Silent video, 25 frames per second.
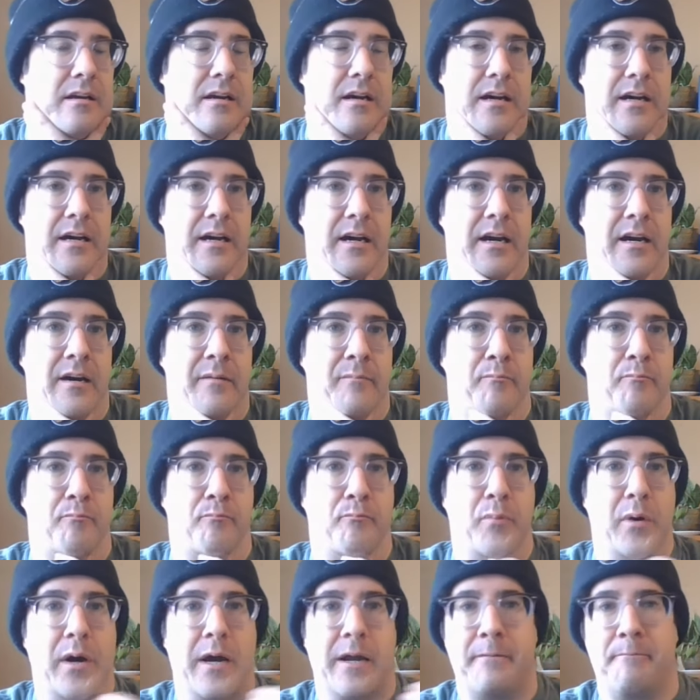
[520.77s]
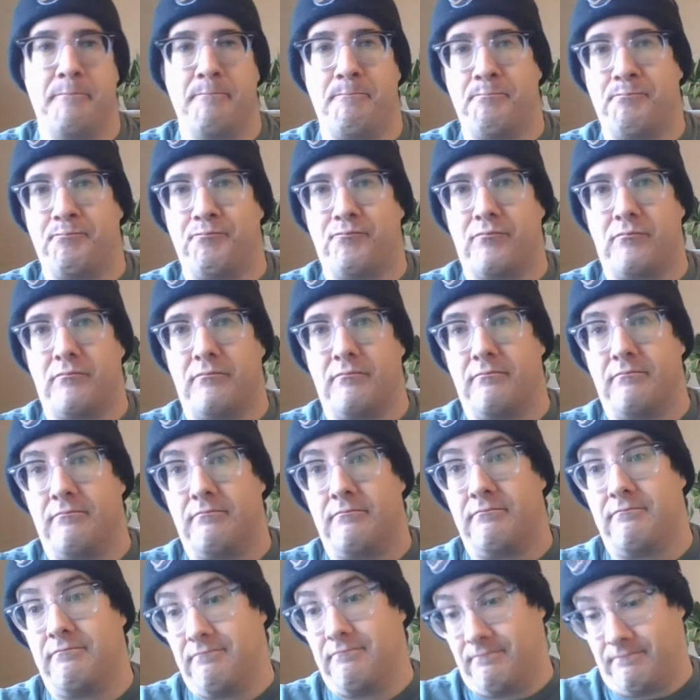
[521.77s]
but
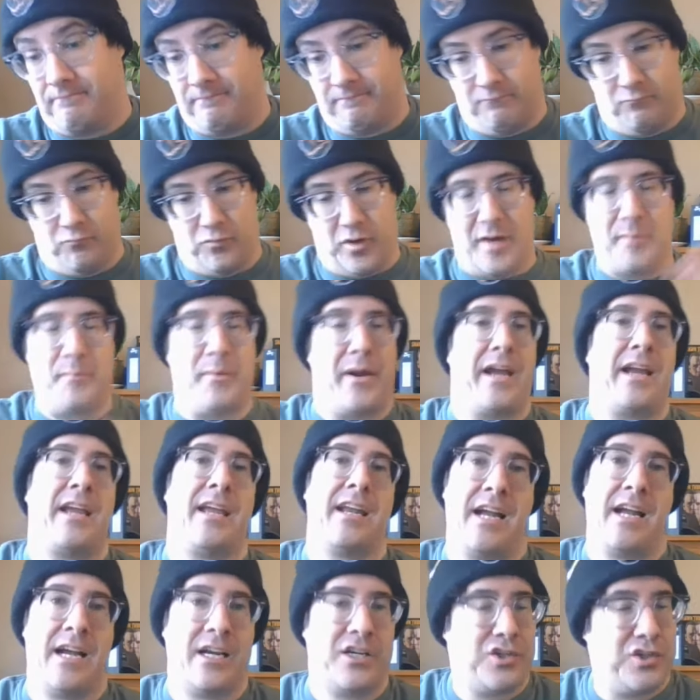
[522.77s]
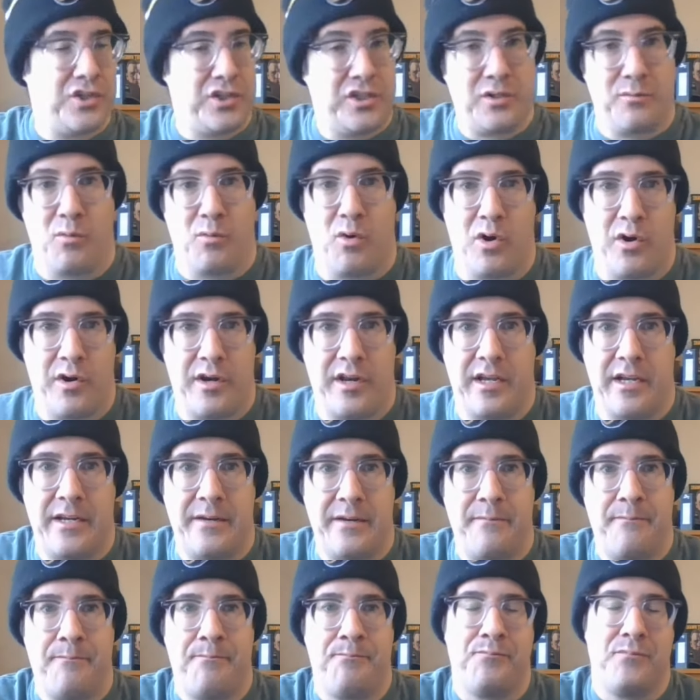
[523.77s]
right back in action tomorrow
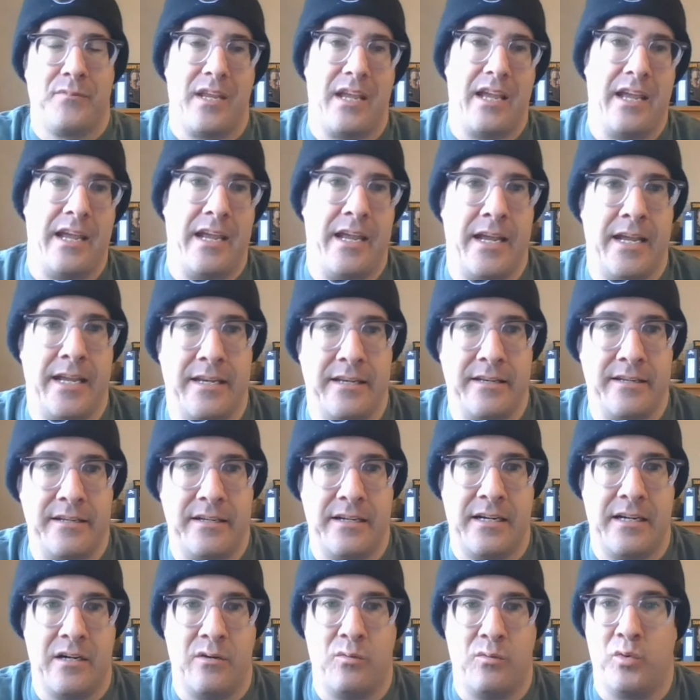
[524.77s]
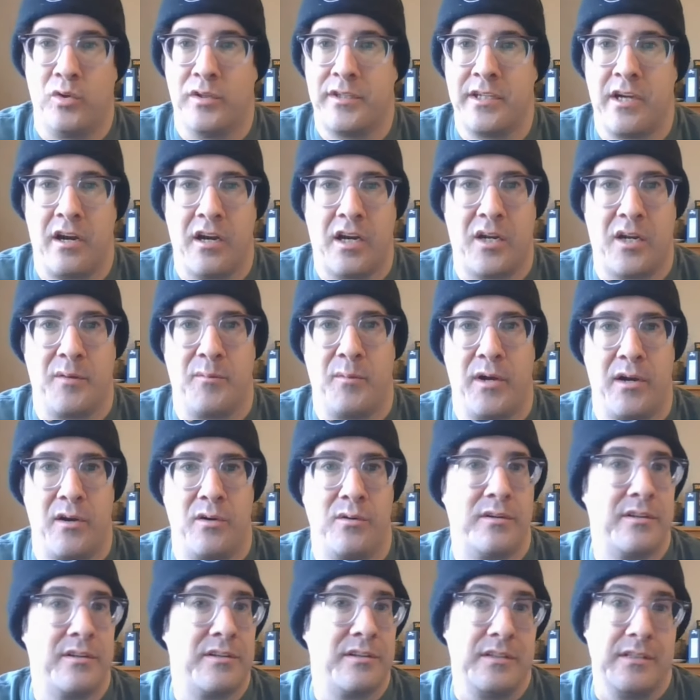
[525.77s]
night, and we'll talk
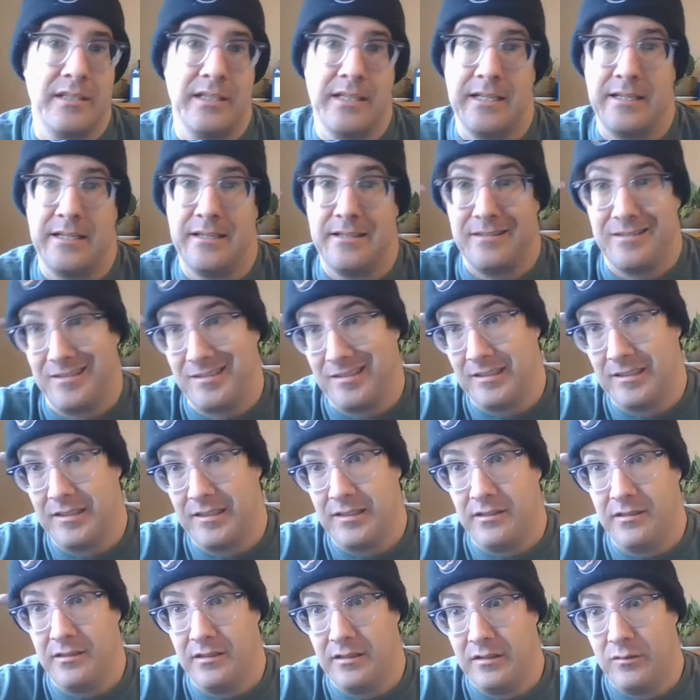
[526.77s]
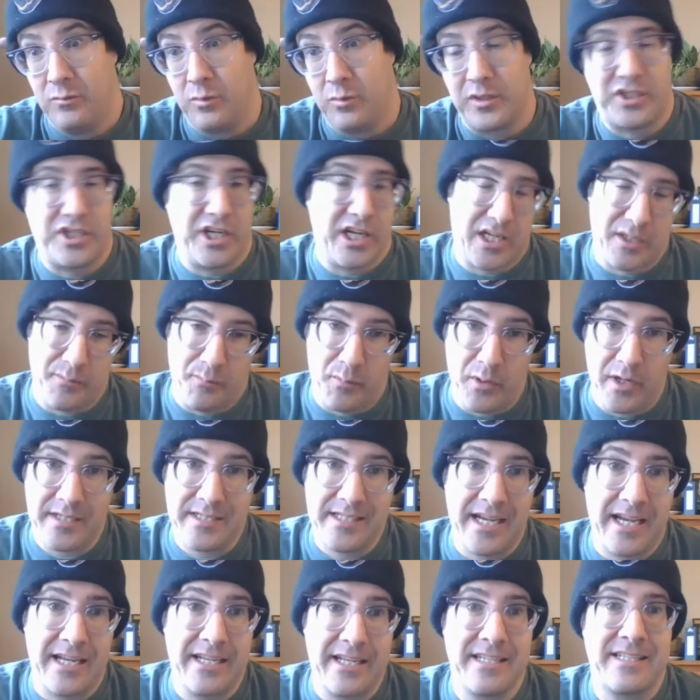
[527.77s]
about what Jake
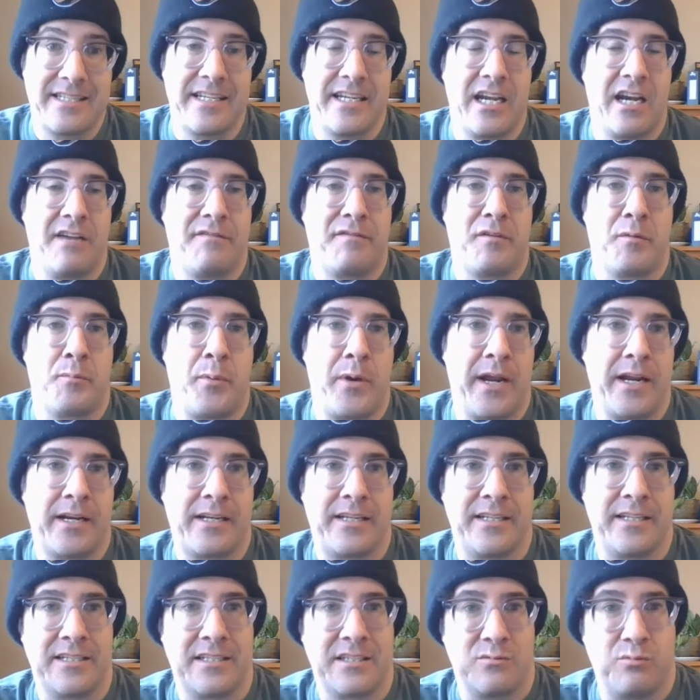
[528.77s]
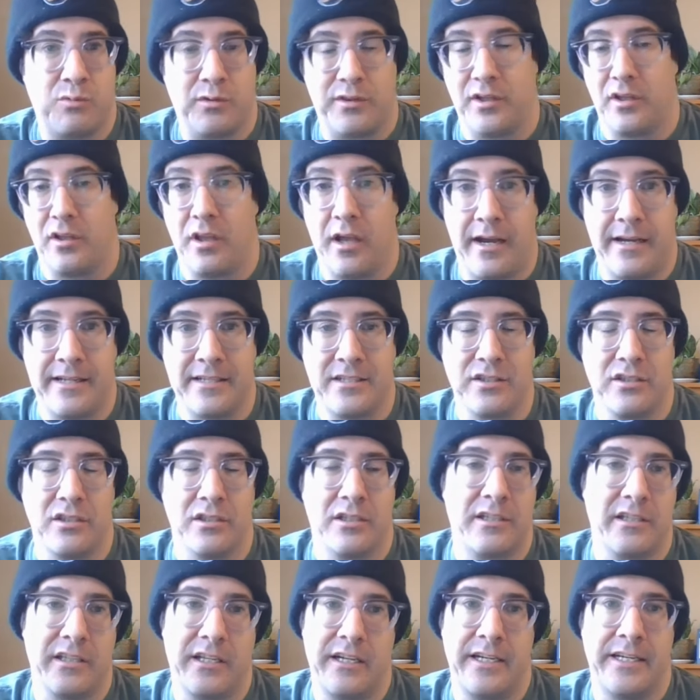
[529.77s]
DeBrusk had to say after practice, what the lines
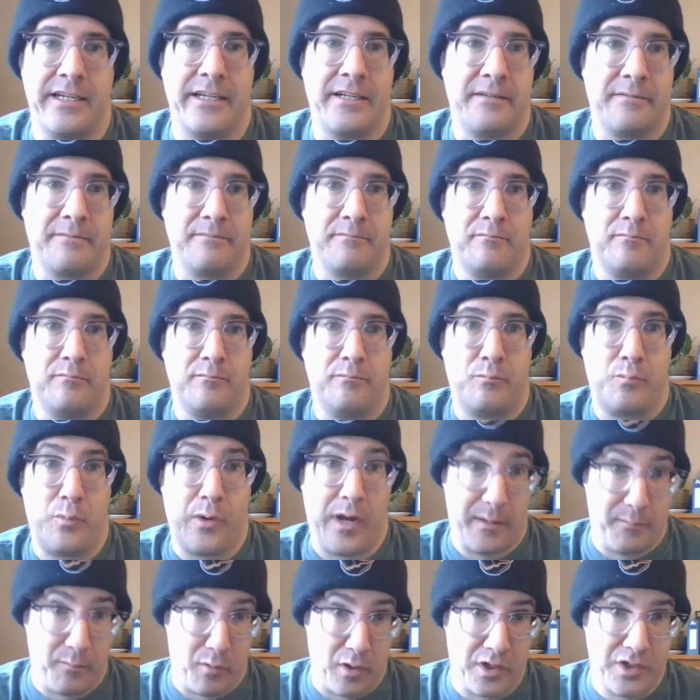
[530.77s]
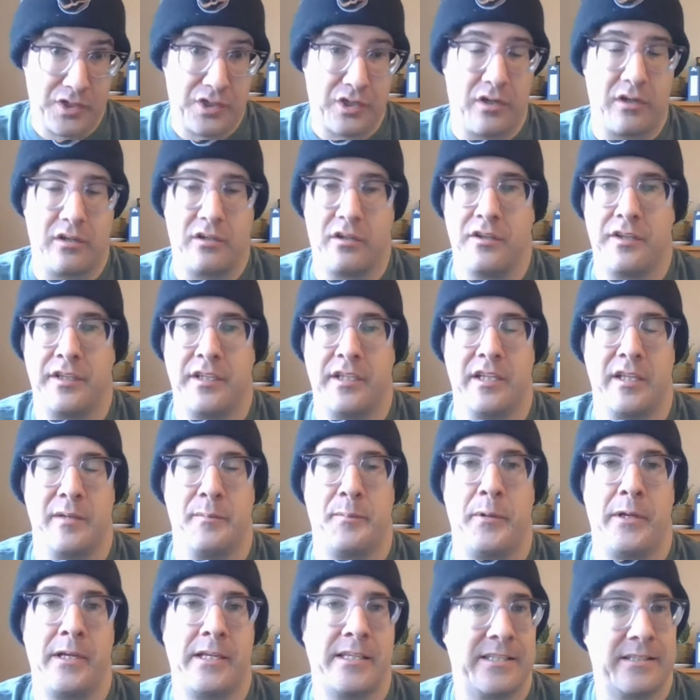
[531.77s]
looked like, Brad Marchand on the
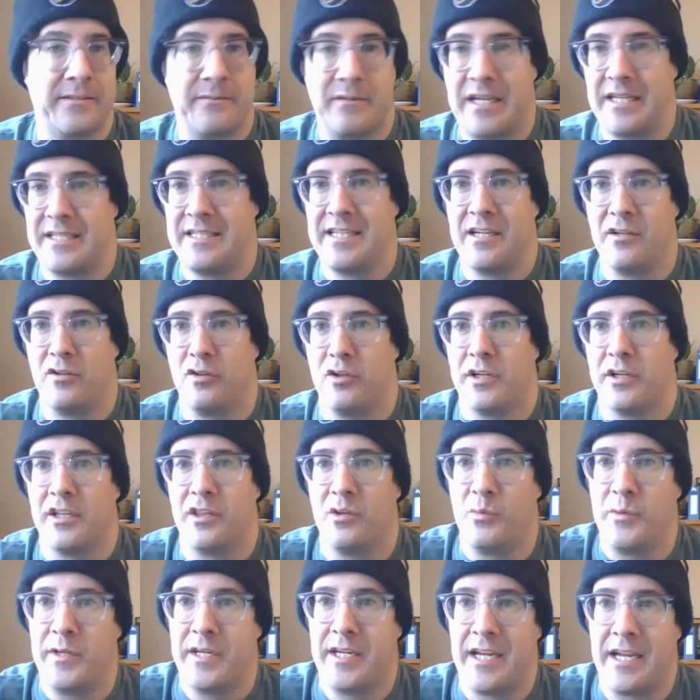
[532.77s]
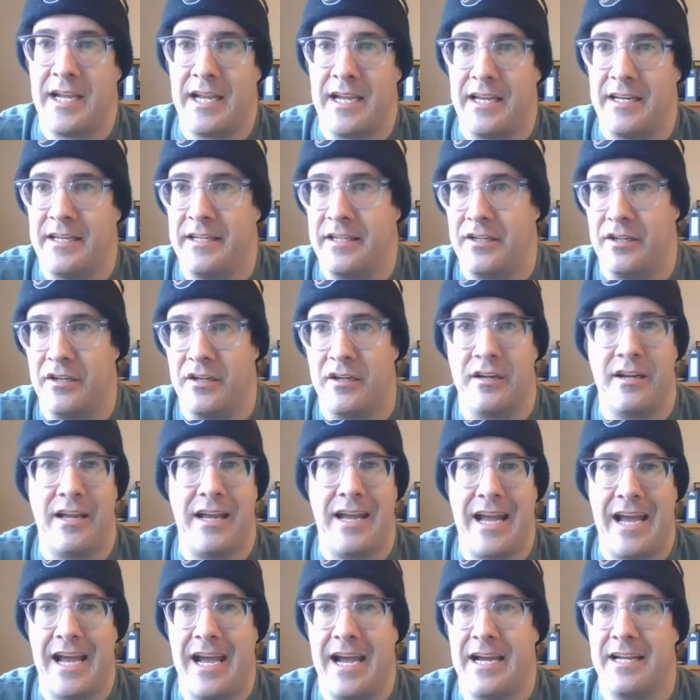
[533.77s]
Olympics, and take a look at the week ahead here
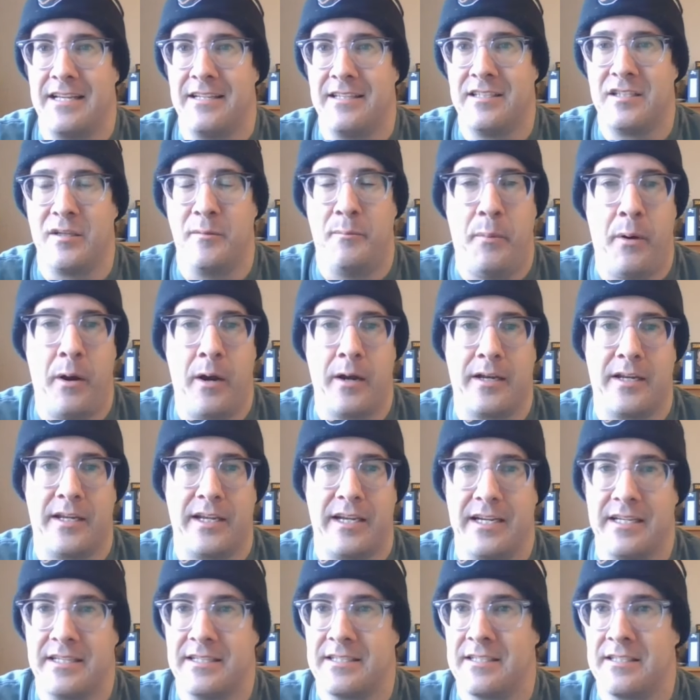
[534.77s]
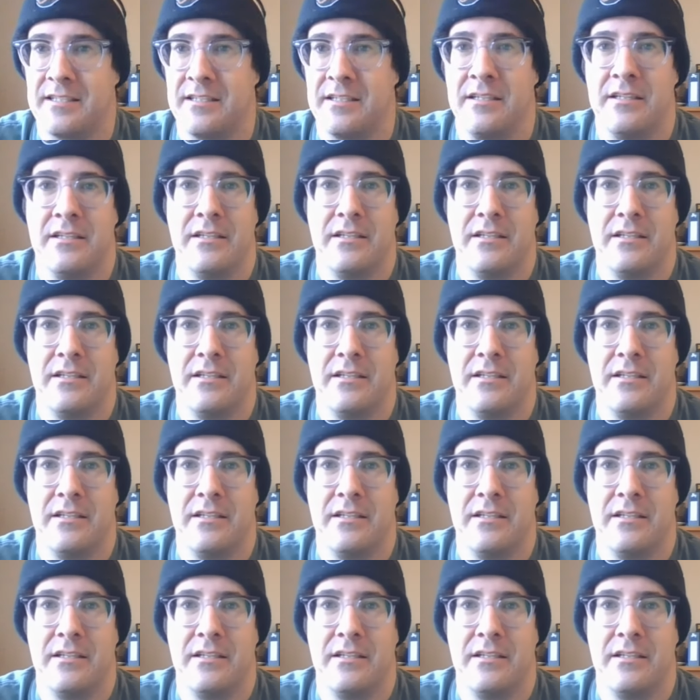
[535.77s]
as the podcast